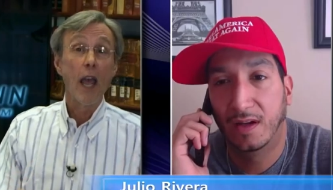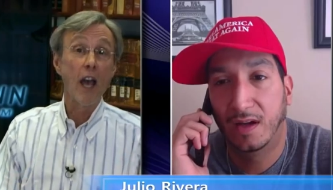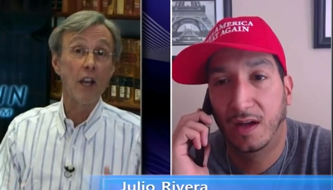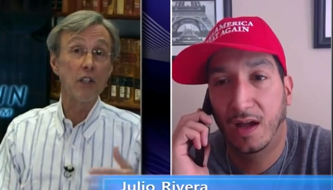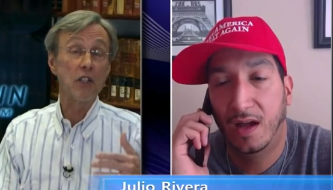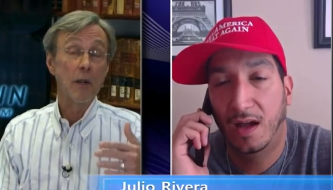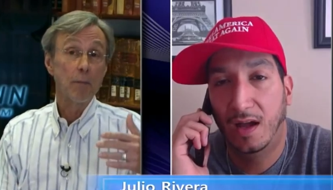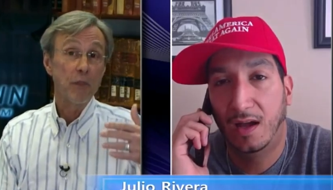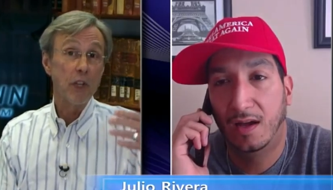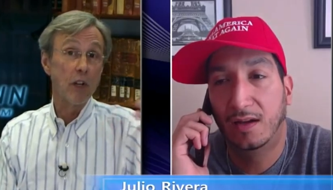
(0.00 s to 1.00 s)
Speaker 1: as,
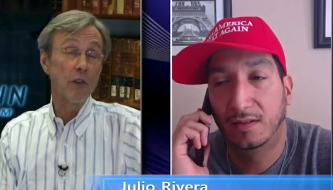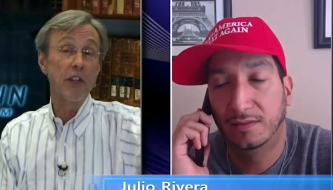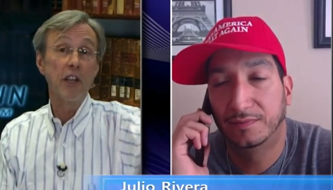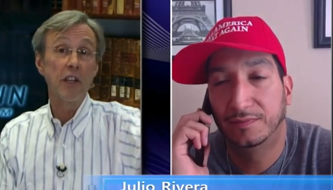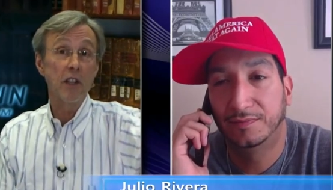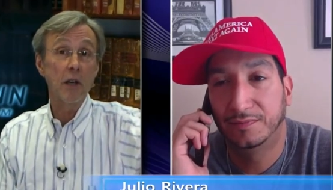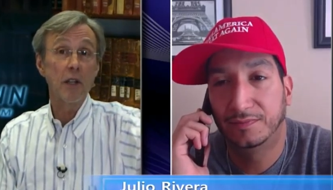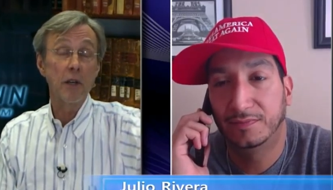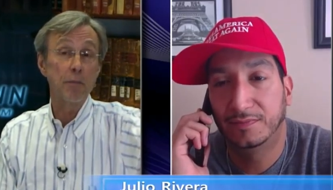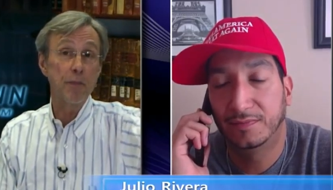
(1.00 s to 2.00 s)
you know,
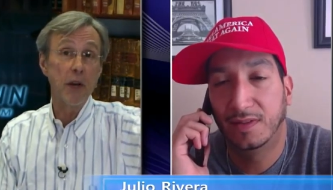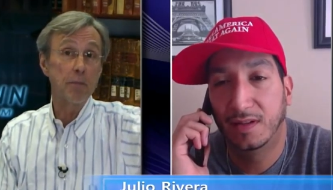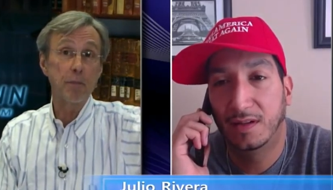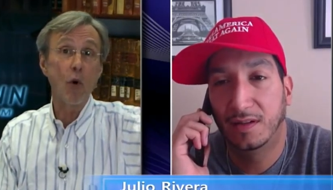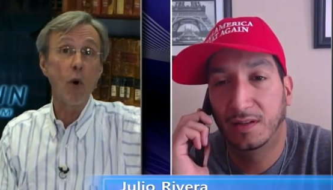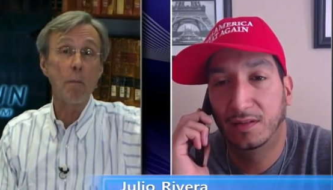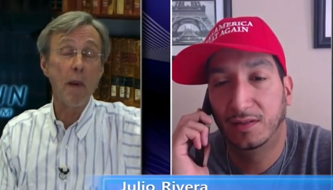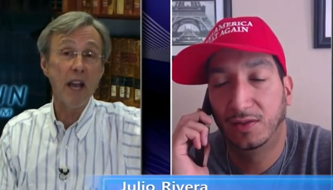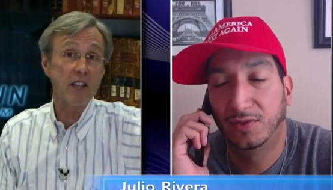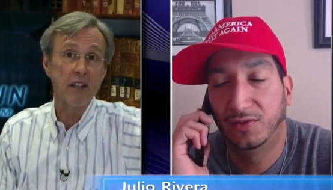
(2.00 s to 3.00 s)
the poor
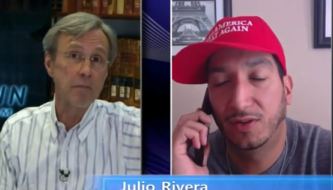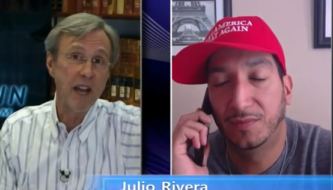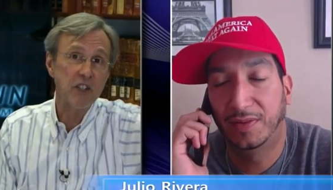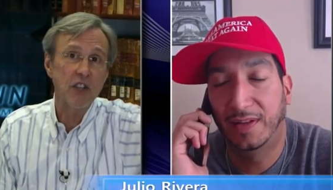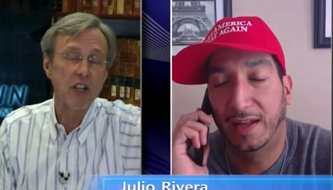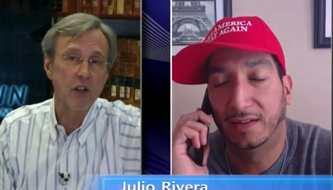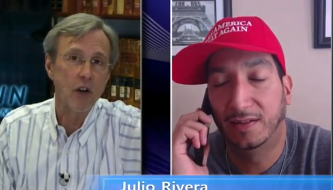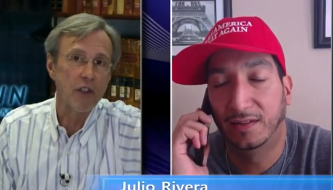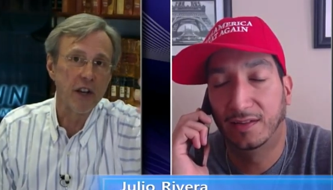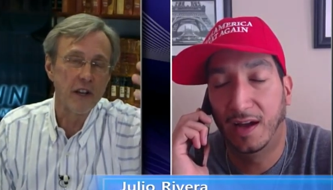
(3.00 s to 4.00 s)
Mexican
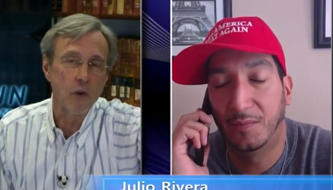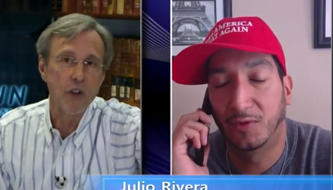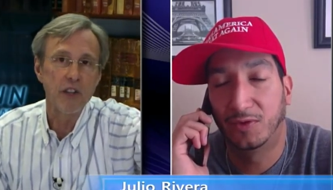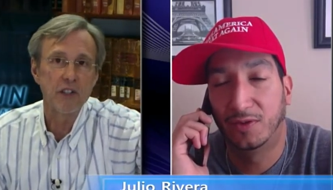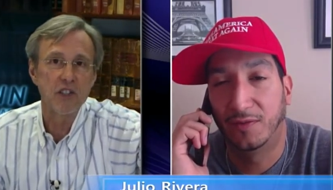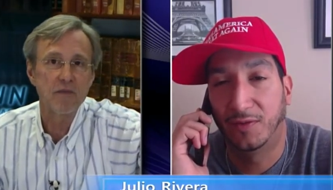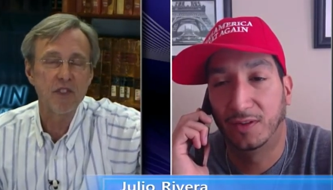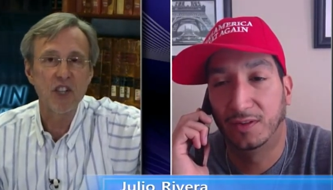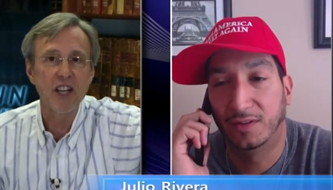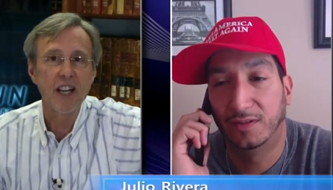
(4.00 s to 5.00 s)
or the
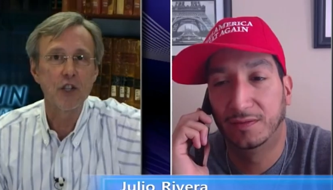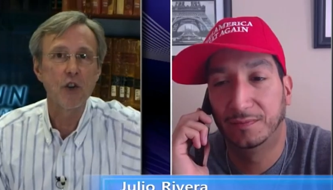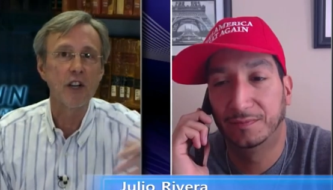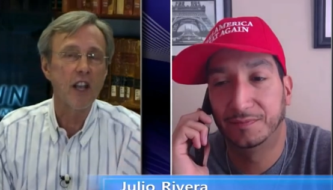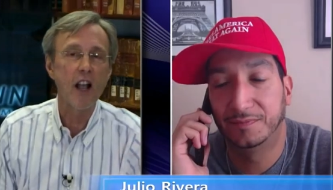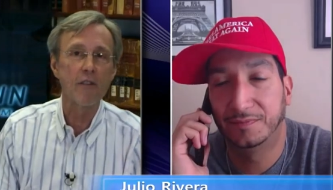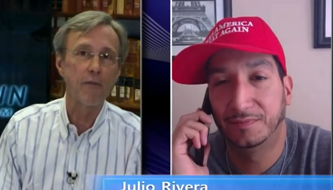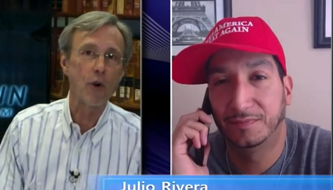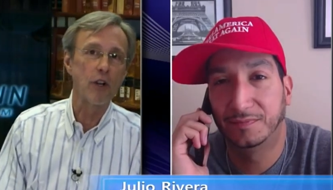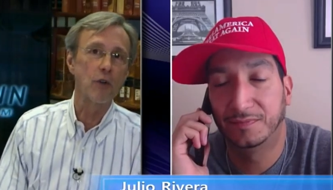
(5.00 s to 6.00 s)
teenager in
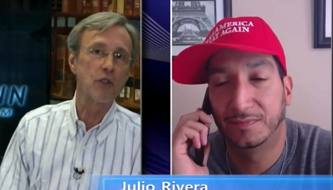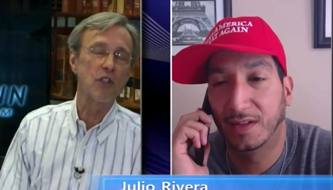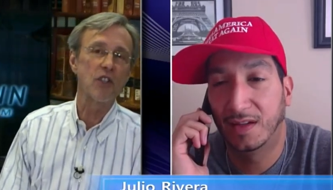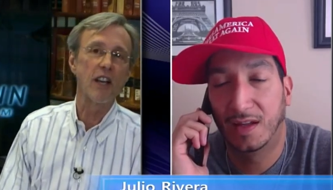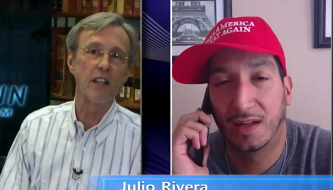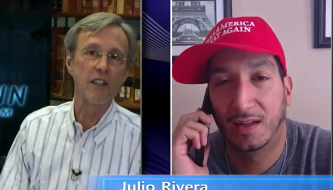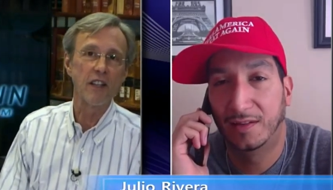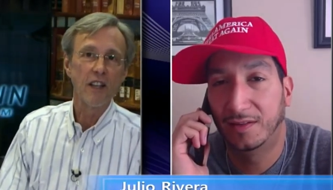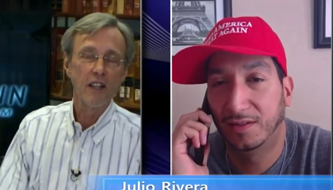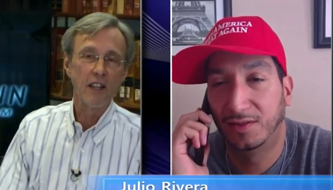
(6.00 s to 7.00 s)
California who's decided
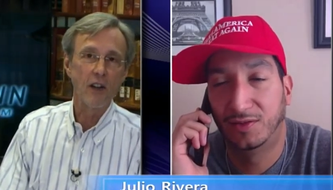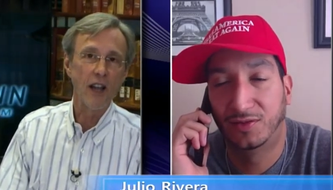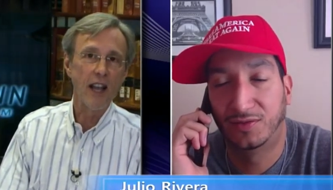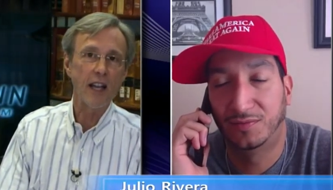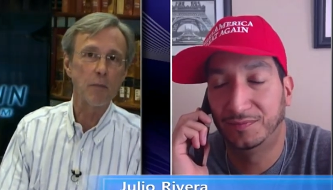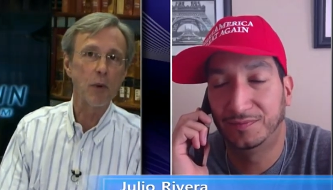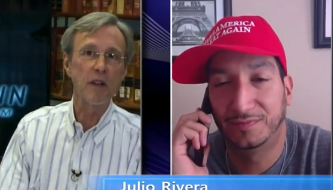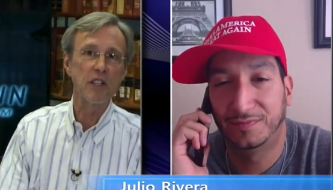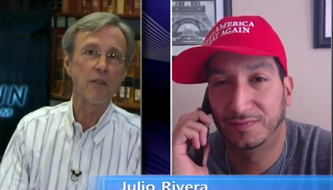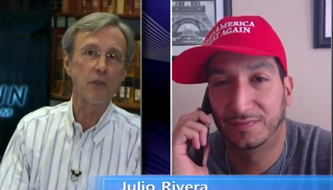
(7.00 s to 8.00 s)
that, you know, hey, I can put
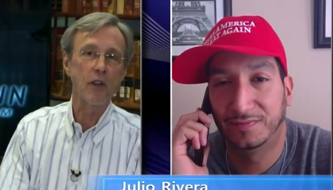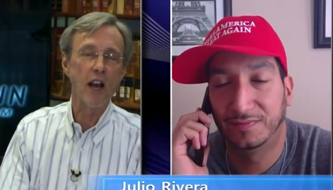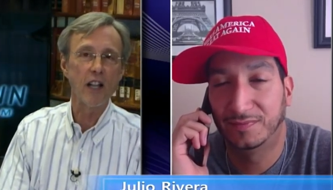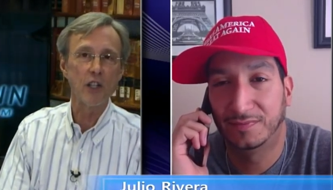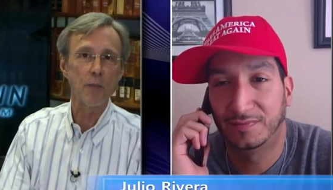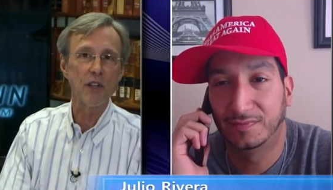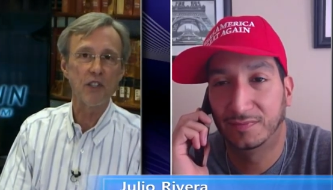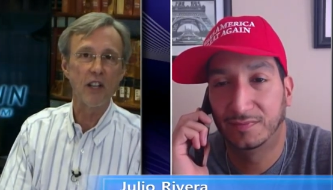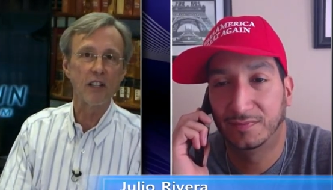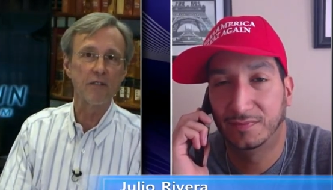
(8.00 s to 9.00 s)
myself through college by
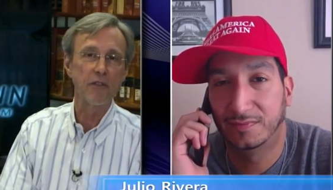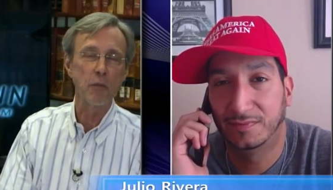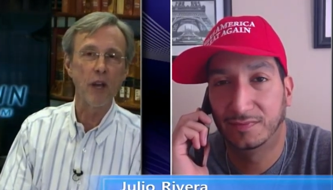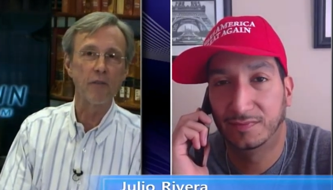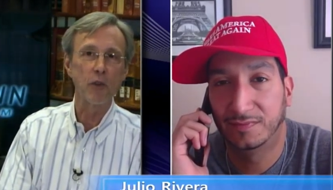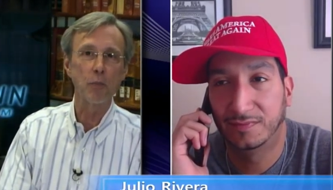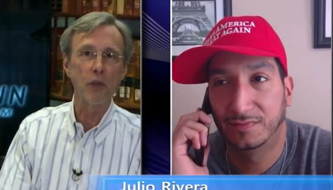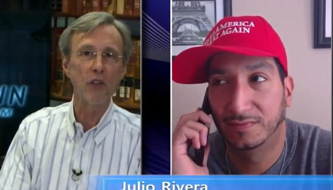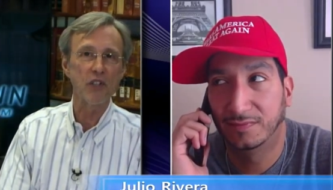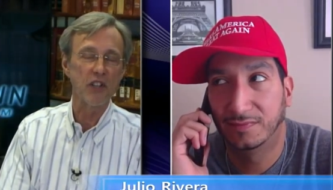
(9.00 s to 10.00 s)
selling a few
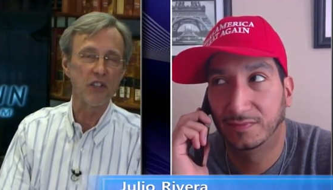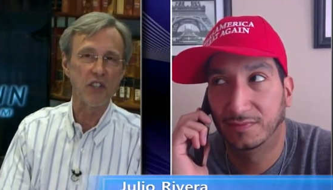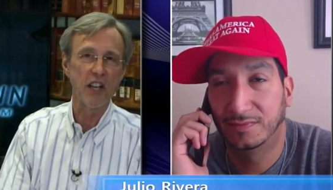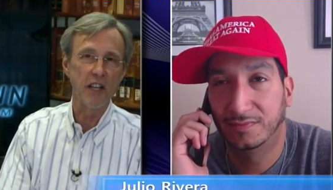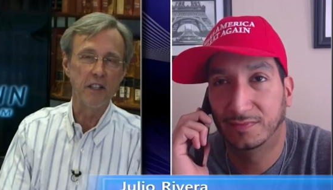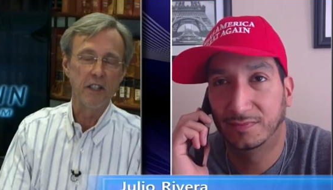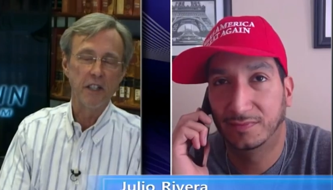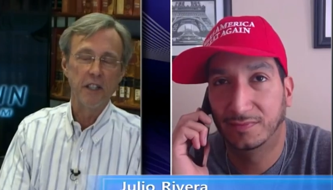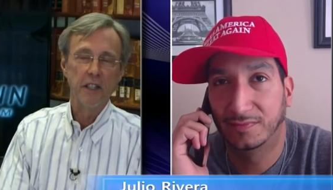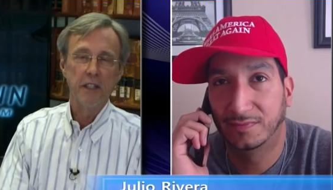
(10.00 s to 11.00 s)
pills on the side.
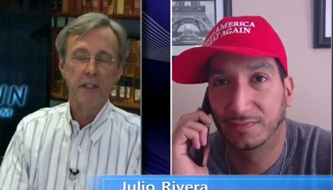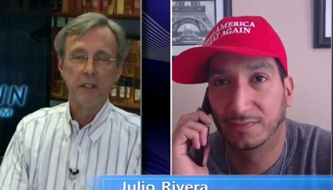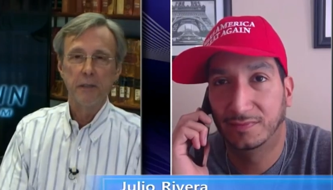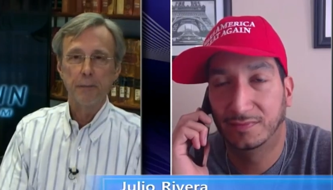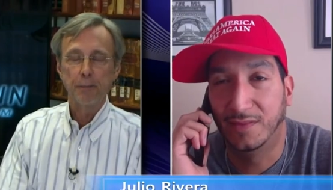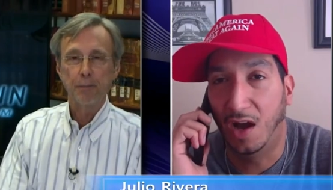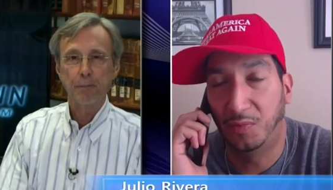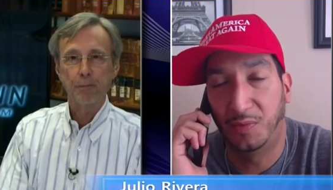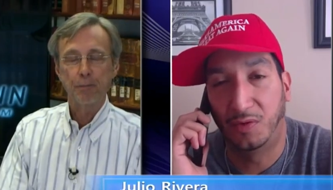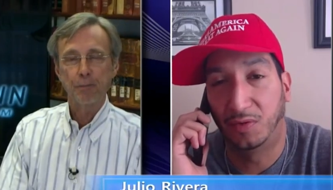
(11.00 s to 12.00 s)
No,
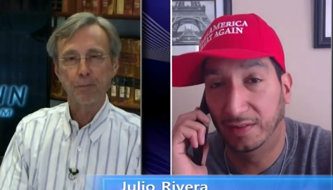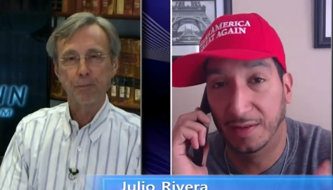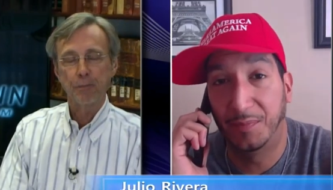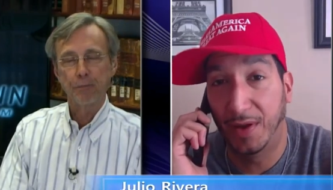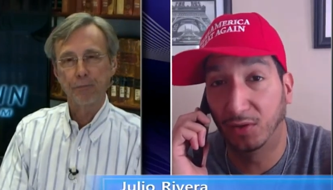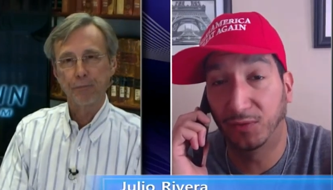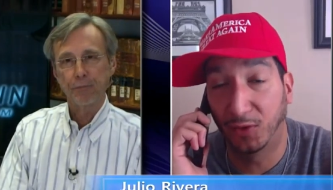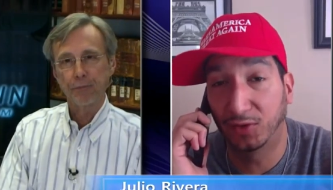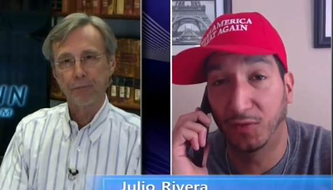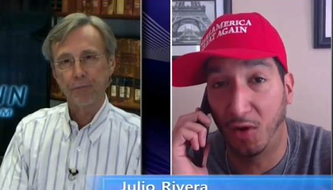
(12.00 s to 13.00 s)
well, listen, pills,
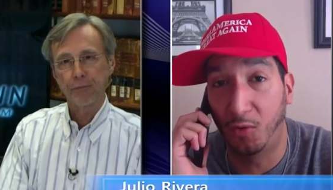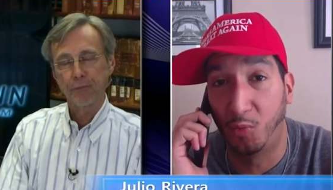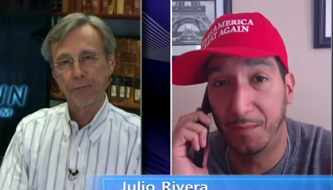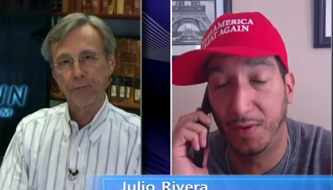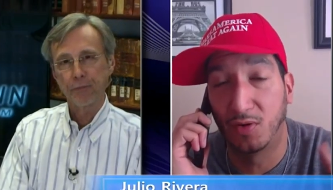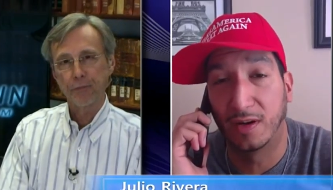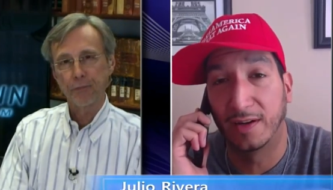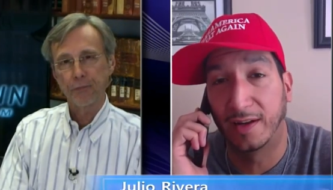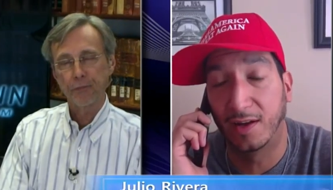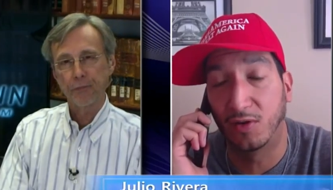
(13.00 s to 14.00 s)
first of all, one pill
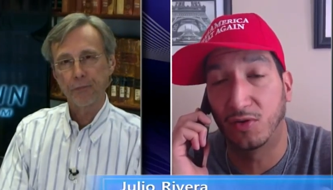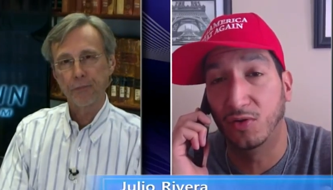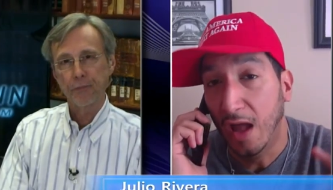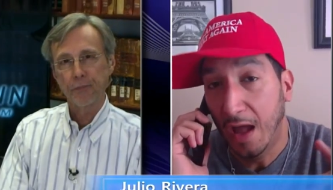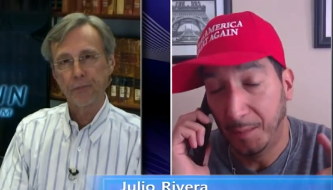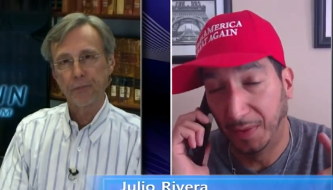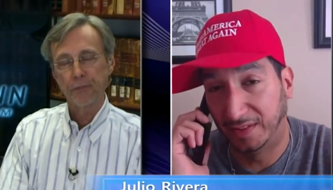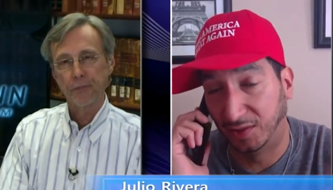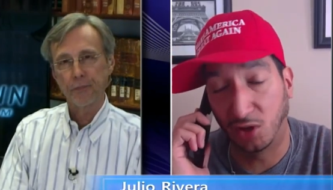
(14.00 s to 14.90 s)
can kill you, but the